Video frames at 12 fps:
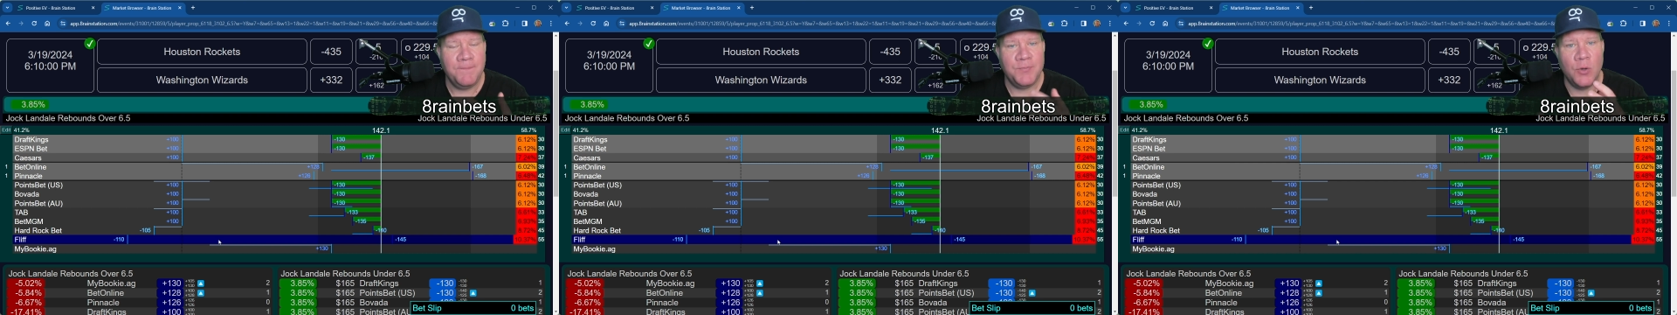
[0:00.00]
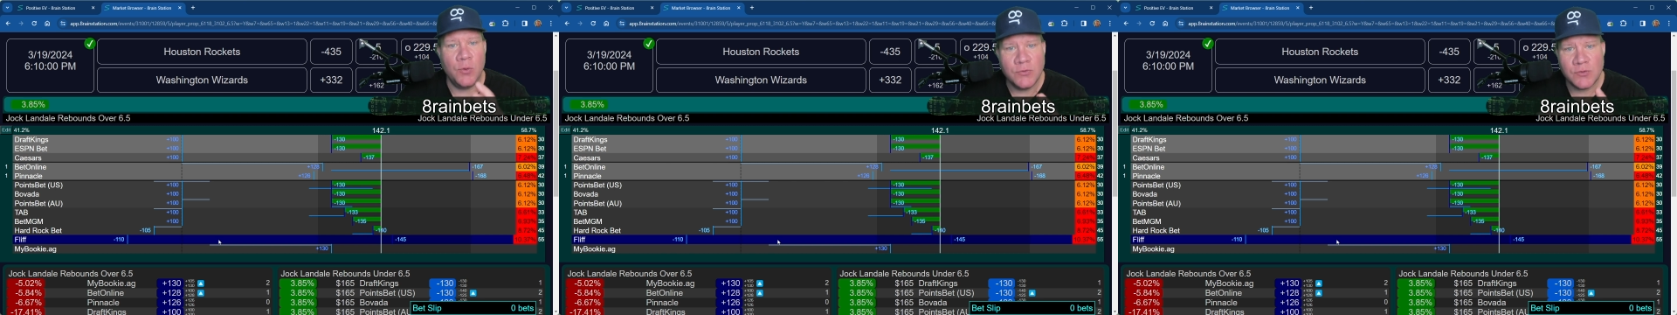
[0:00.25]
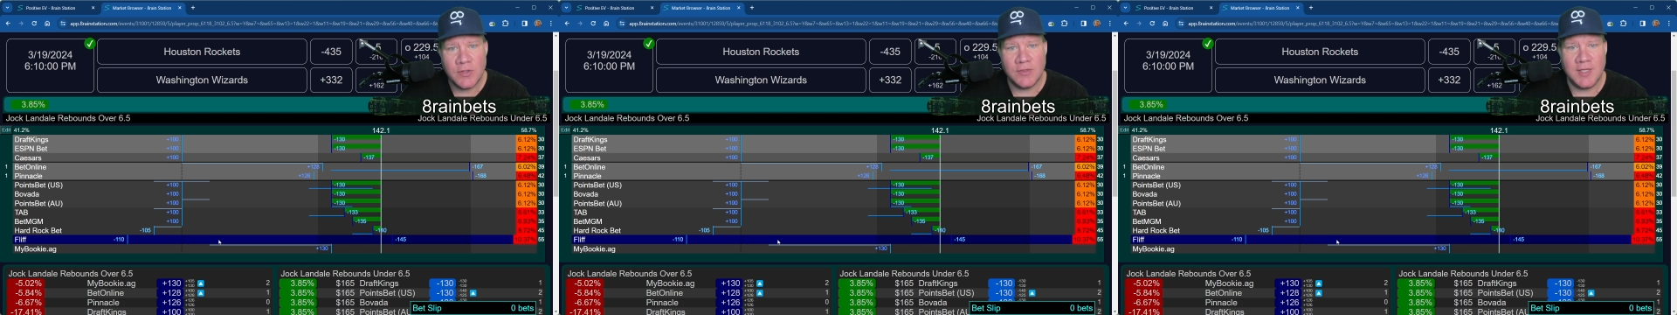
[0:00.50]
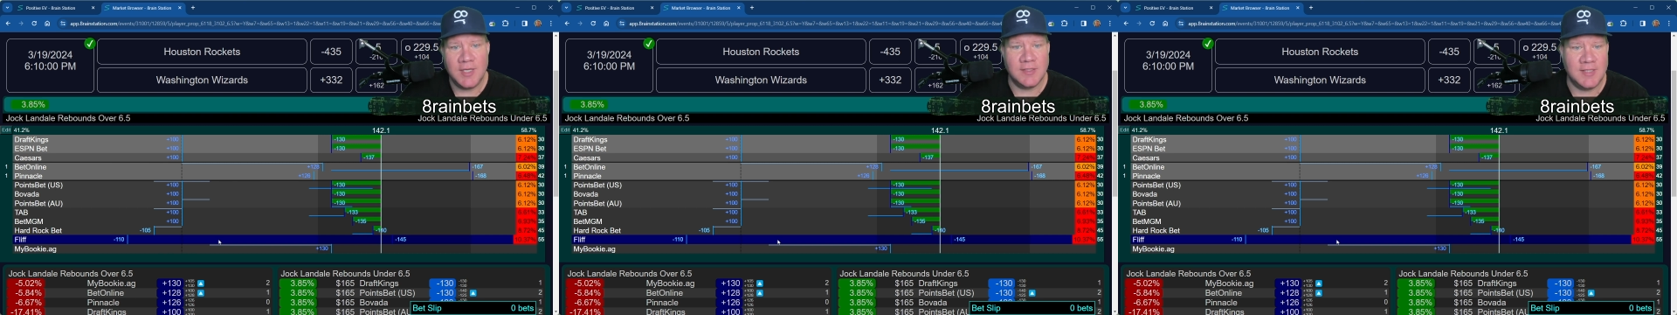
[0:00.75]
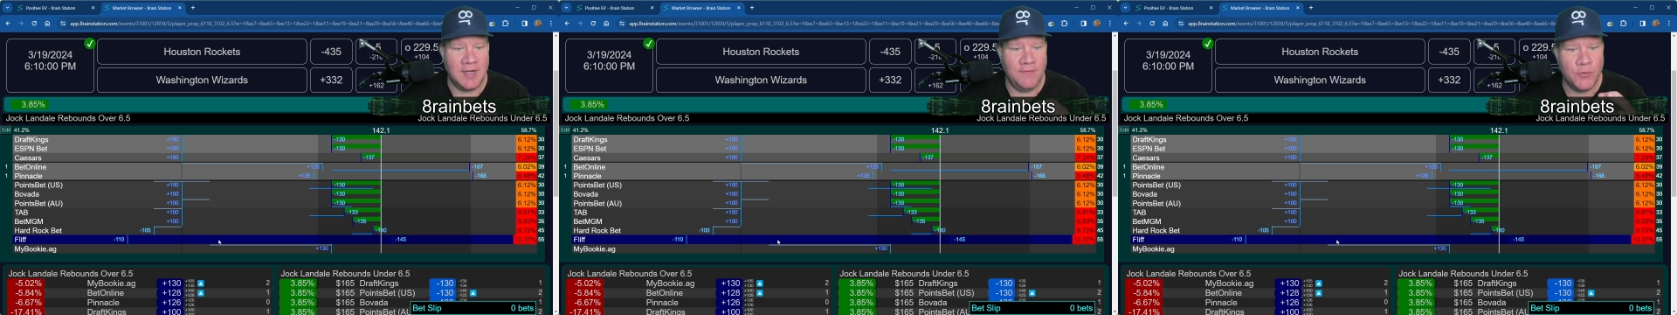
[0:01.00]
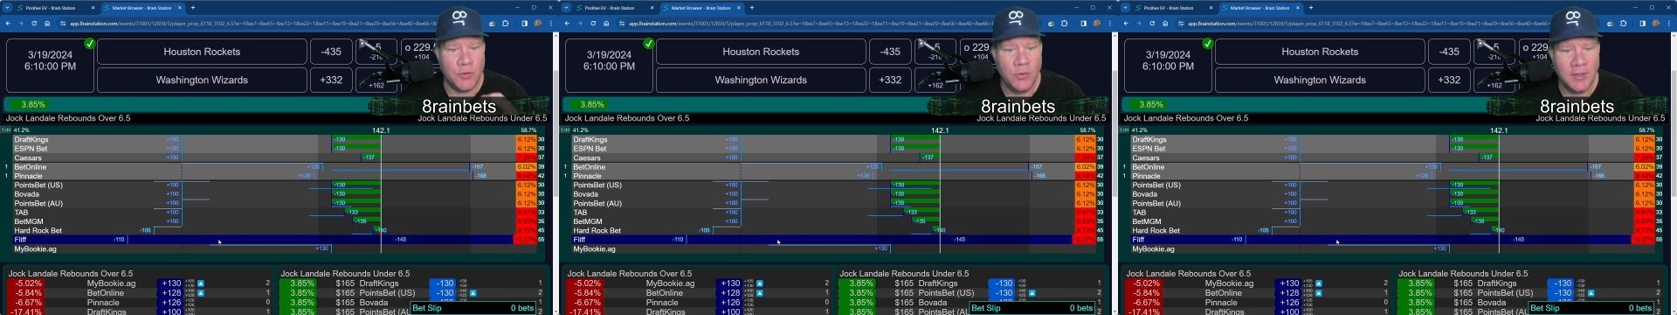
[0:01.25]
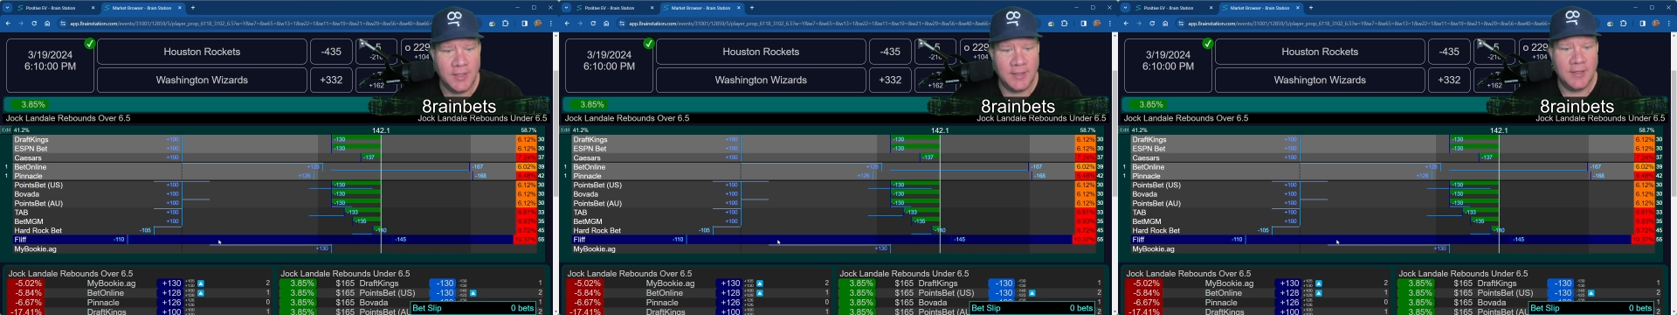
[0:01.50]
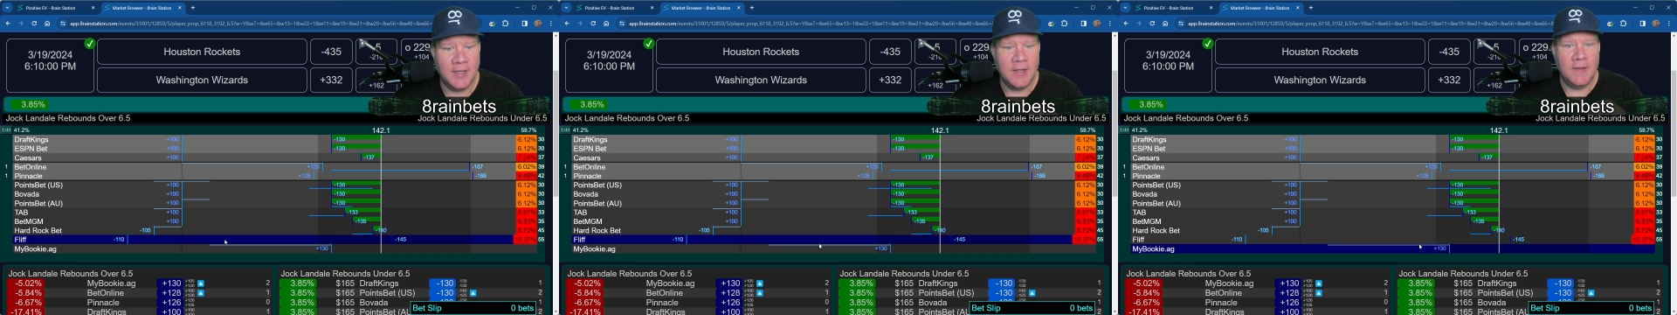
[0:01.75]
Those are the things that if you're a